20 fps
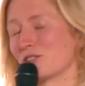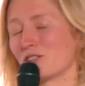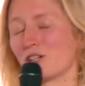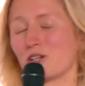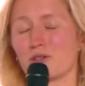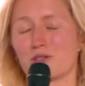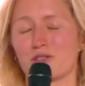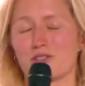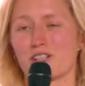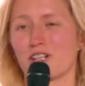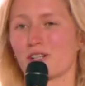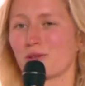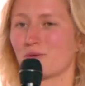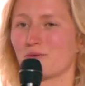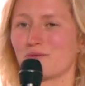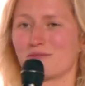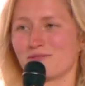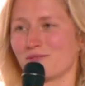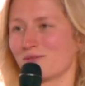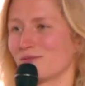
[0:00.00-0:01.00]
go start
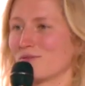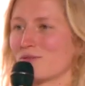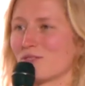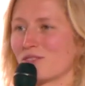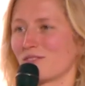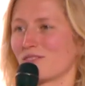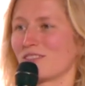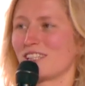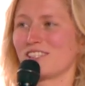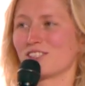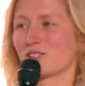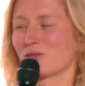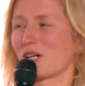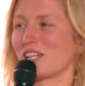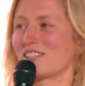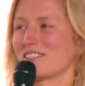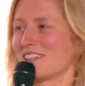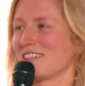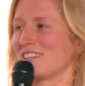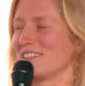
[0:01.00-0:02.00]
these
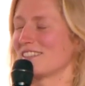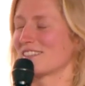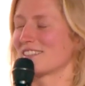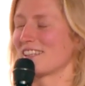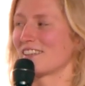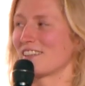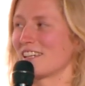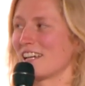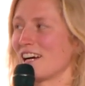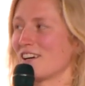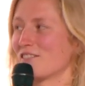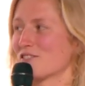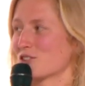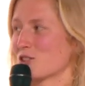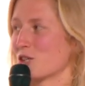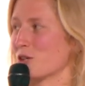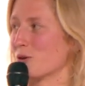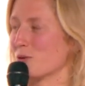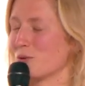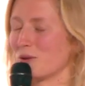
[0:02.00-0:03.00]
crazy ideas that they have.
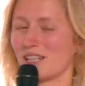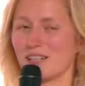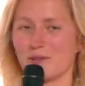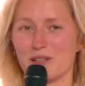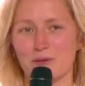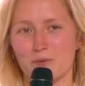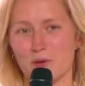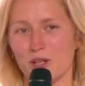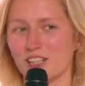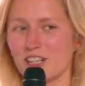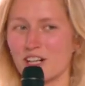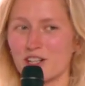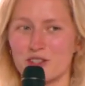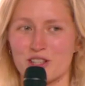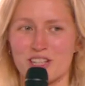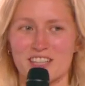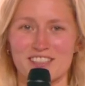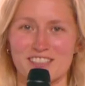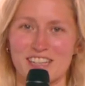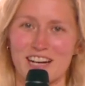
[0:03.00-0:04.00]
So one
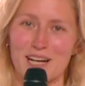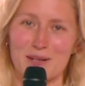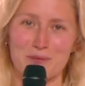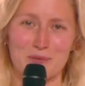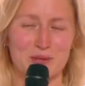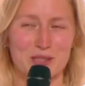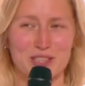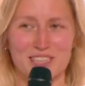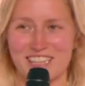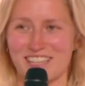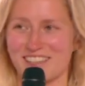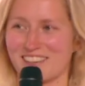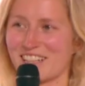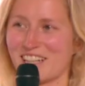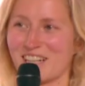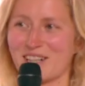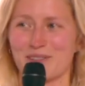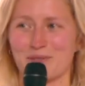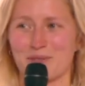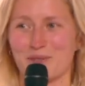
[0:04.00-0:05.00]
country at a time, we'll get
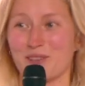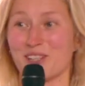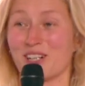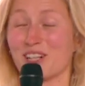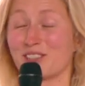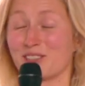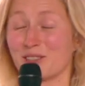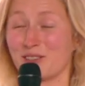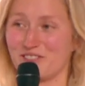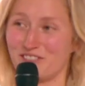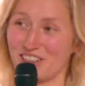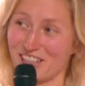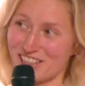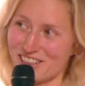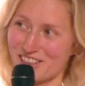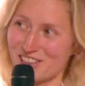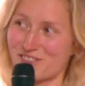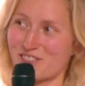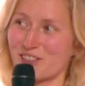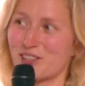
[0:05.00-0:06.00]
there. We are doing very
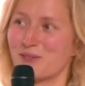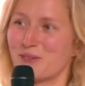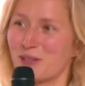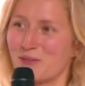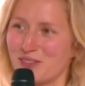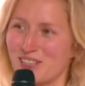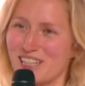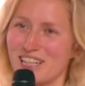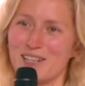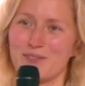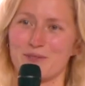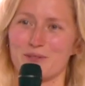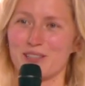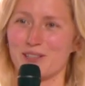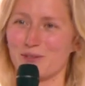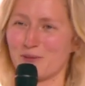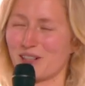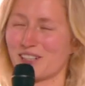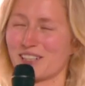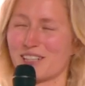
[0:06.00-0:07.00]
good for the moment, and we
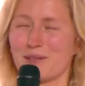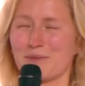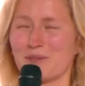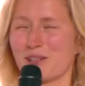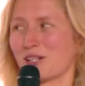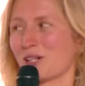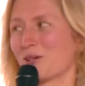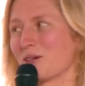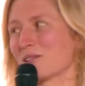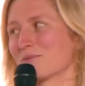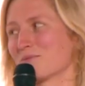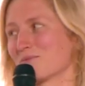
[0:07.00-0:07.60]
want to keep on going.